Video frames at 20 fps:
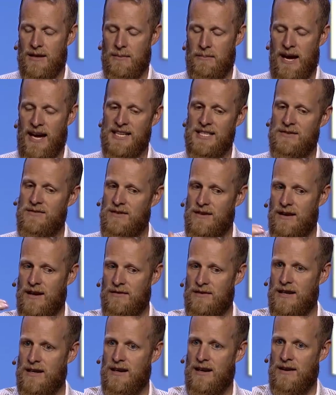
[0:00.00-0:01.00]
pace
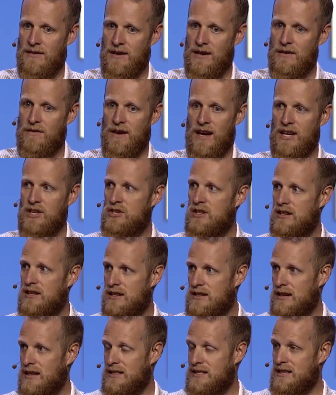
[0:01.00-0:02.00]
of innovation
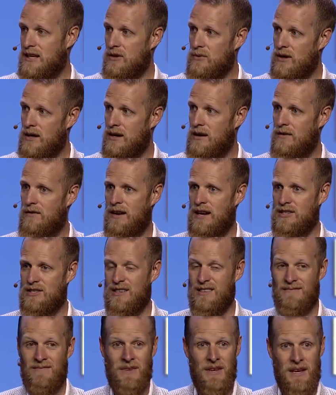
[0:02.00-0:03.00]
and accelerated
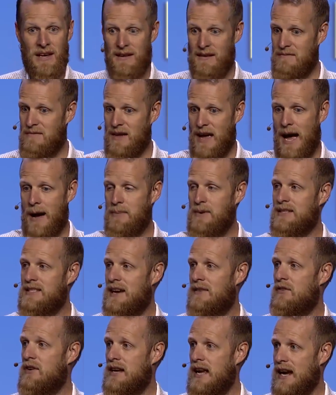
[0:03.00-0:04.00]
innovation
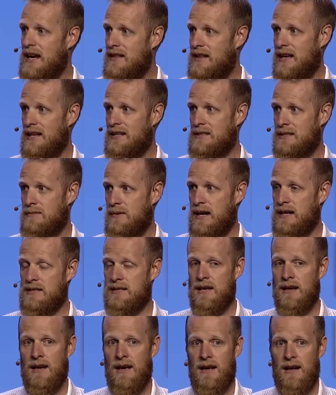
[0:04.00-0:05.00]
happens every day in that
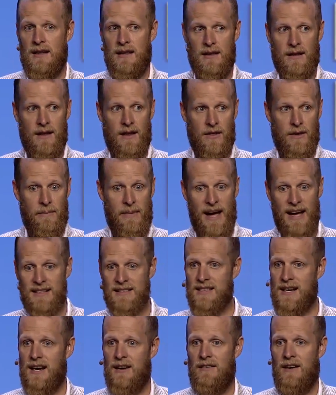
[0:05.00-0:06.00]
space. on the
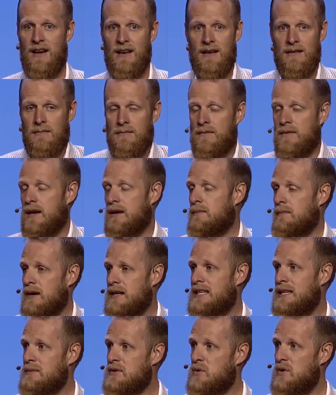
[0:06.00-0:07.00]
bad side of that, and like
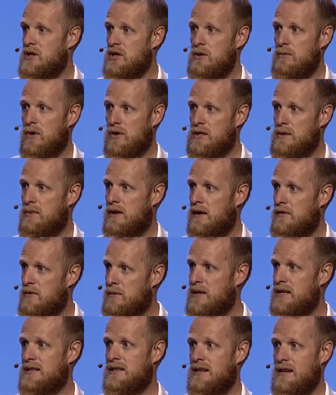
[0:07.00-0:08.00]
my teams, we do
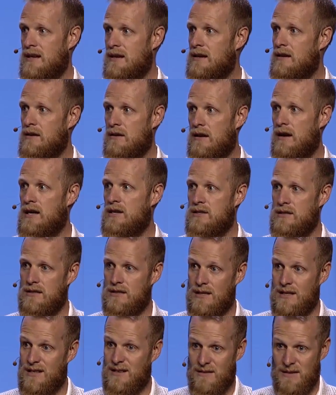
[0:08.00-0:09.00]
multi-platform SDN
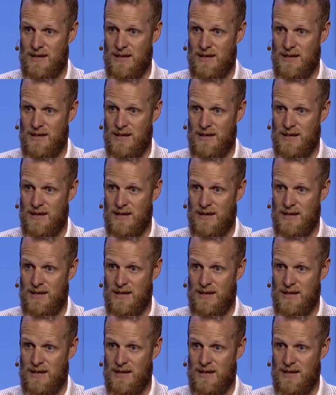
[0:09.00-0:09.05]
integrations and